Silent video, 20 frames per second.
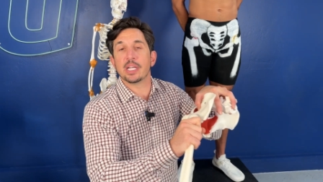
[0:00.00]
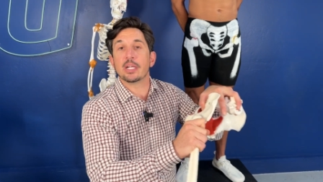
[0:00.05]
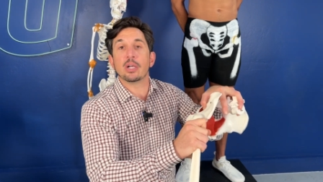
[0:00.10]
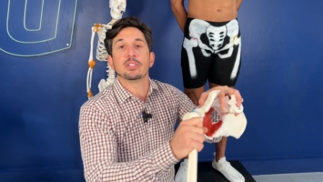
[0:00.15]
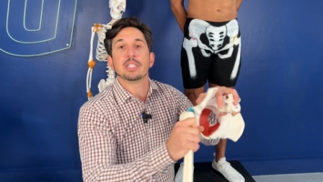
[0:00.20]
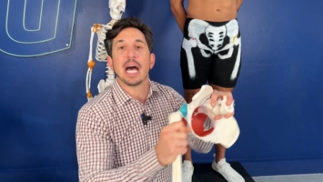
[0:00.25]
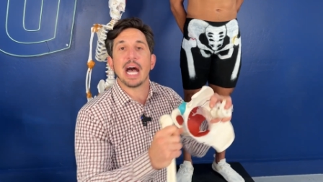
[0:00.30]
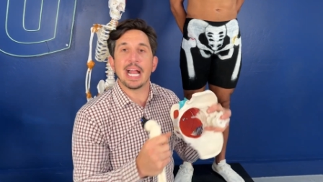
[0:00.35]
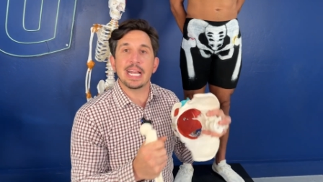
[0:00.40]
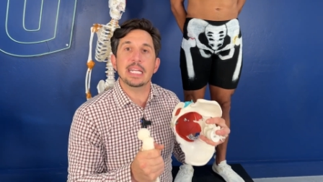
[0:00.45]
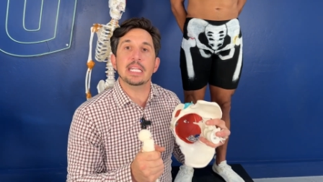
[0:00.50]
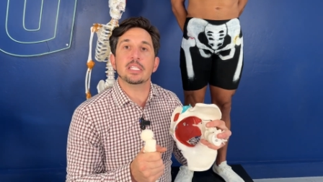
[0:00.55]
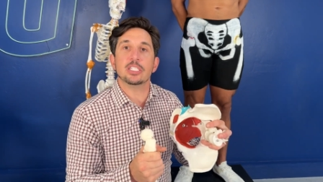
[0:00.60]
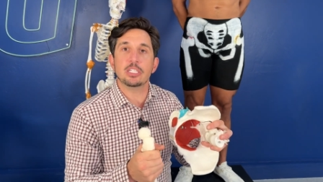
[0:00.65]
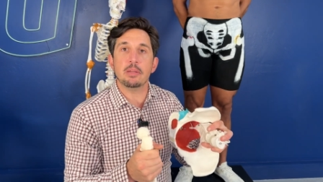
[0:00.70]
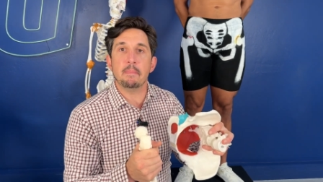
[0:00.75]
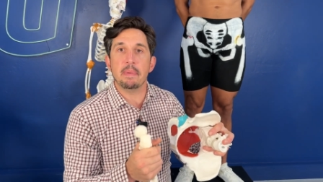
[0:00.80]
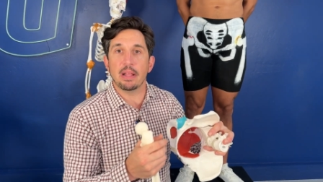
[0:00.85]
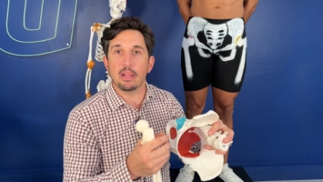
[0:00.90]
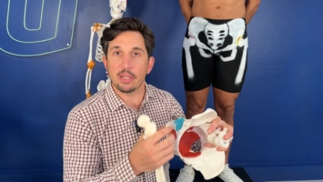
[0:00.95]
It goes, I need
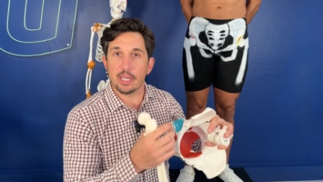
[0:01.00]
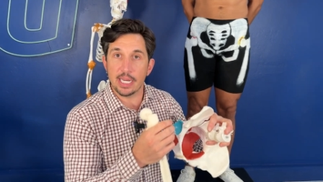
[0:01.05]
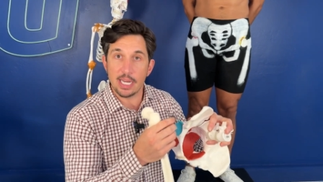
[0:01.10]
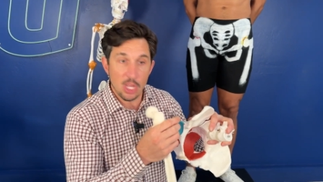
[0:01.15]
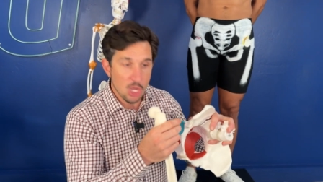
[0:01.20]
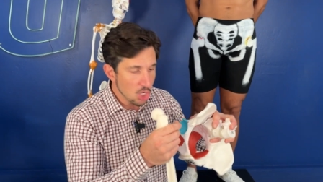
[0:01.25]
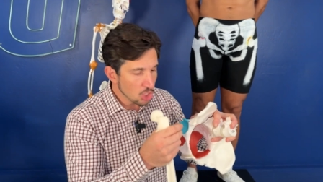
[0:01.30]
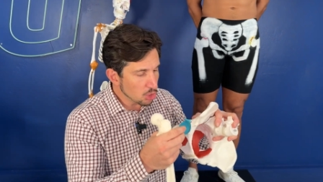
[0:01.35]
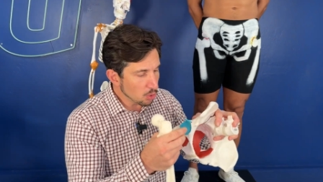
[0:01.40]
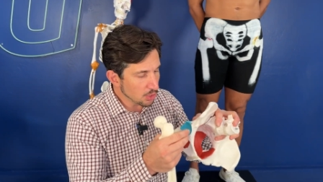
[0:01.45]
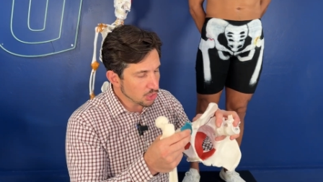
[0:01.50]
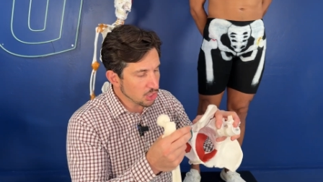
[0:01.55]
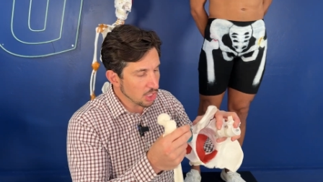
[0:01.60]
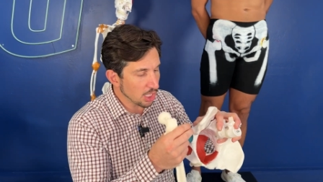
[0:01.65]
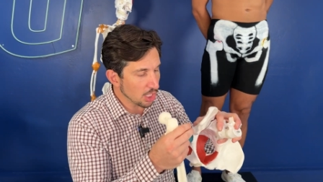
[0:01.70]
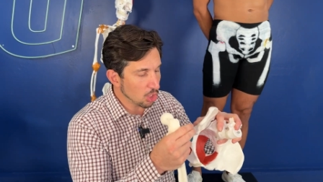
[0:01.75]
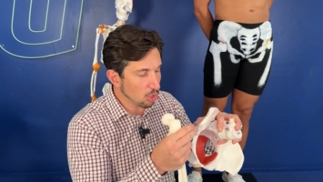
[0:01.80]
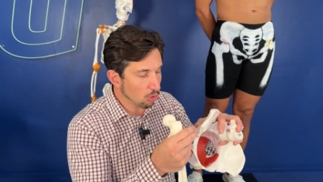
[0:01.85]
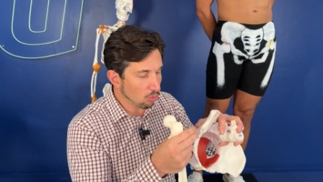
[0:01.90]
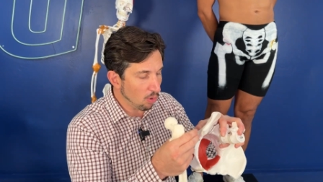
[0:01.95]
stability, so it's
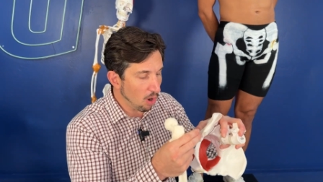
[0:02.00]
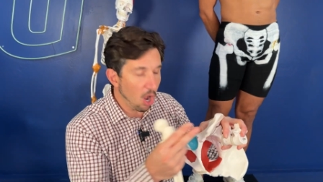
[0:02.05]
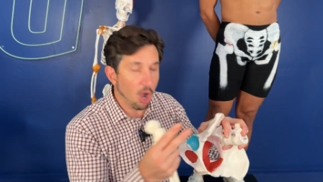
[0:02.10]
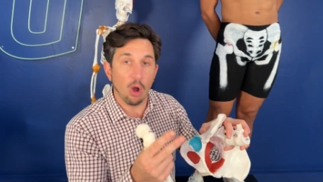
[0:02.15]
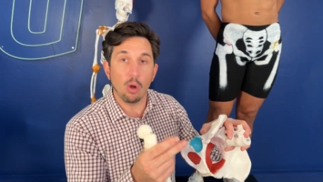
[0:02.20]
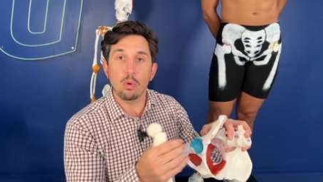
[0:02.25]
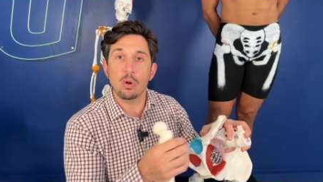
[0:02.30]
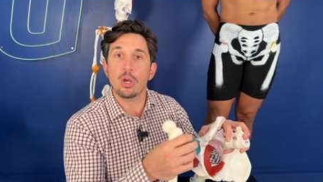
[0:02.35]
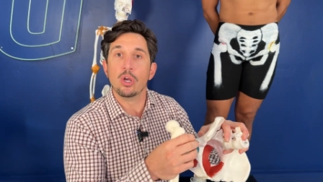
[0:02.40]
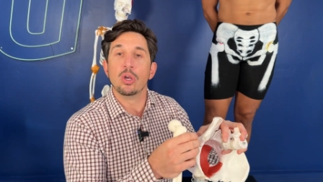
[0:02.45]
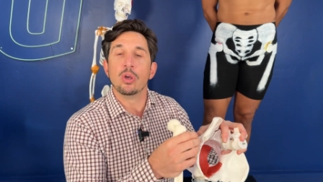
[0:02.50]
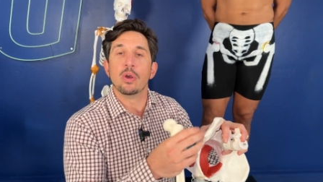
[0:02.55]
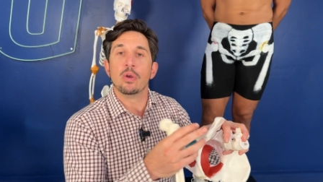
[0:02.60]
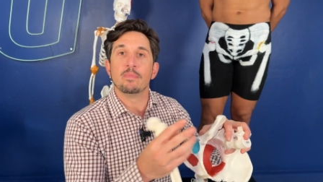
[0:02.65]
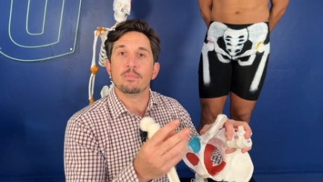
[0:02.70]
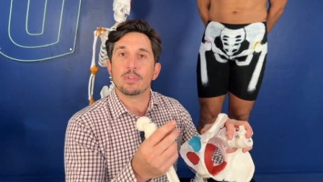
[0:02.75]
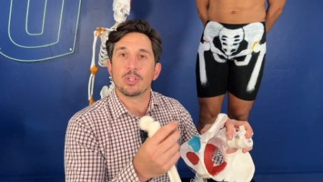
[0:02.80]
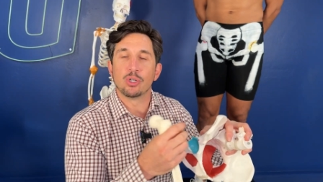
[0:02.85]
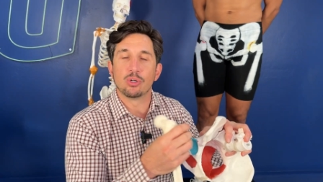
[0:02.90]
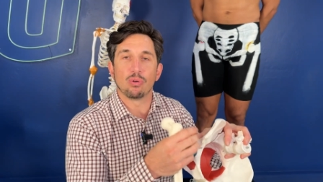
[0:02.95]
gonna grow
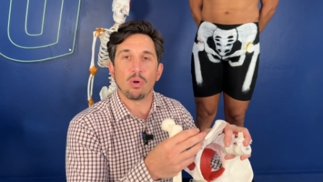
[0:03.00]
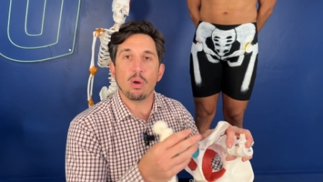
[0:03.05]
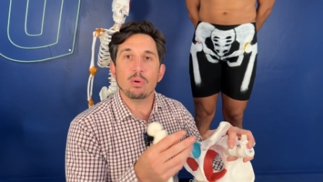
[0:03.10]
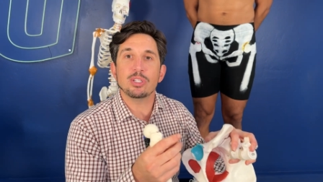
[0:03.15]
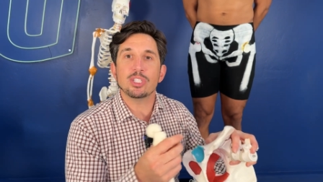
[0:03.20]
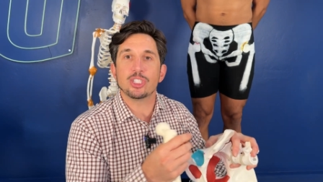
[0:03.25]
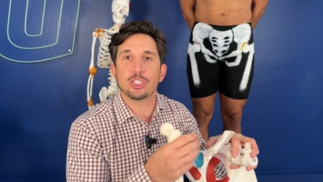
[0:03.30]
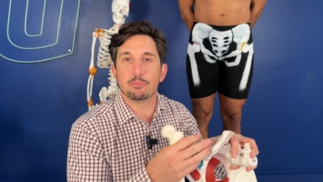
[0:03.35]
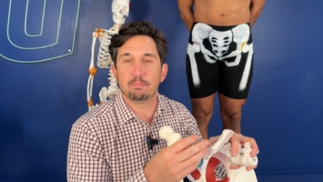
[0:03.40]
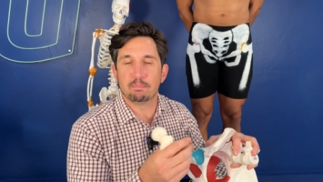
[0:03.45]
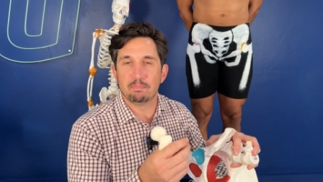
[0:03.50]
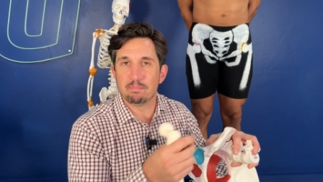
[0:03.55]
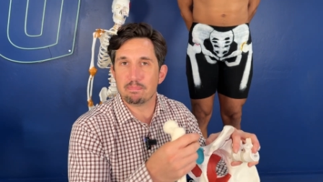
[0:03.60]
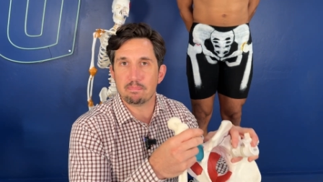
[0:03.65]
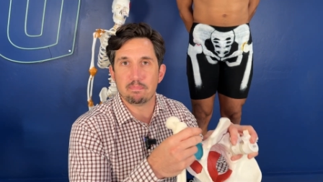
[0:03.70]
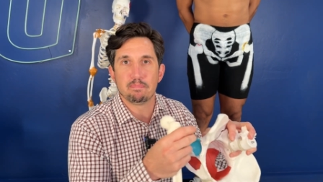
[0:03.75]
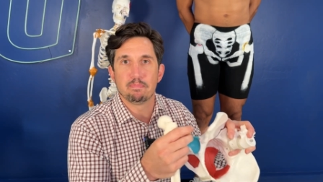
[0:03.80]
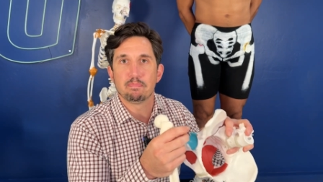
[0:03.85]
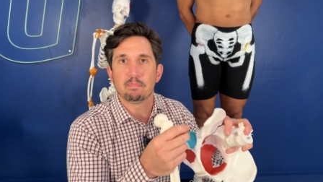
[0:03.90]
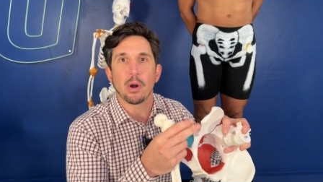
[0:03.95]
growth
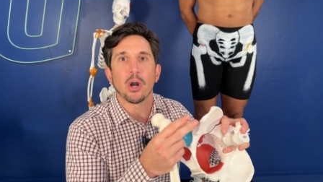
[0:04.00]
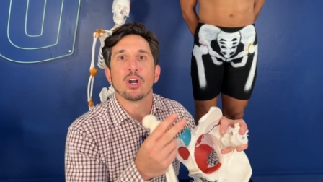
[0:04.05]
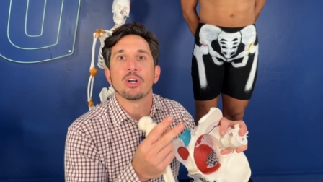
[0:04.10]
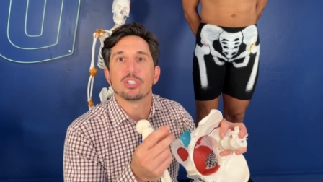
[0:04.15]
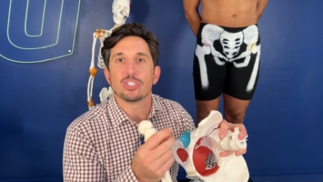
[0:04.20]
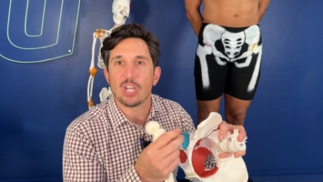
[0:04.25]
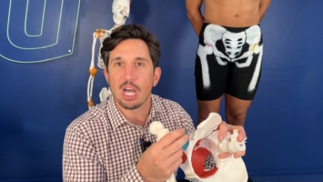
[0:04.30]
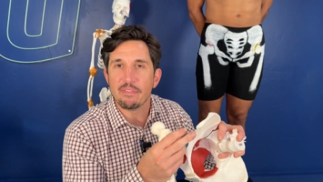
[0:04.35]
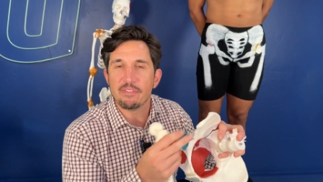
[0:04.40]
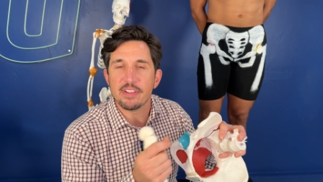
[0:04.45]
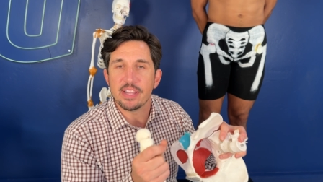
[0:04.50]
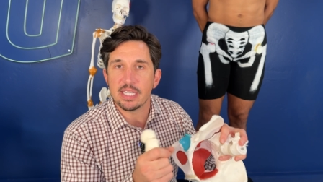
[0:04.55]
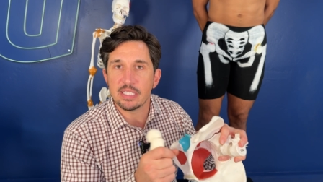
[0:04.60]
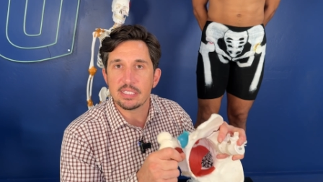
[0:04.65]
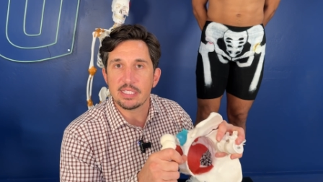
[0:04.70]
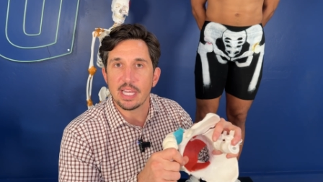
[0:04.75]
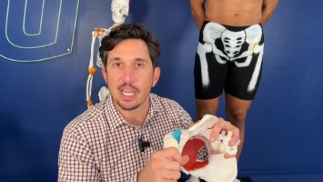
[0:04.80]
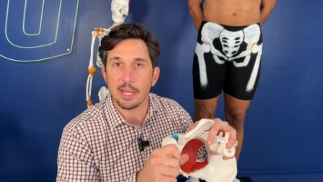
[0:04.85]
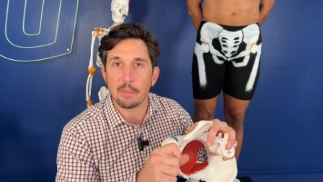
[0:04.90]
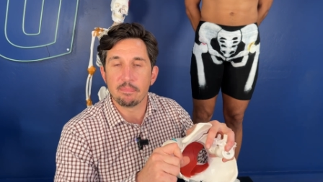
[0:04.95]
spurs off of this
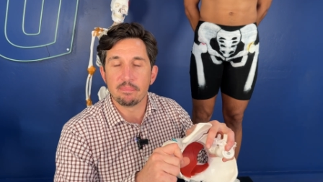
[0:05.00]
thing.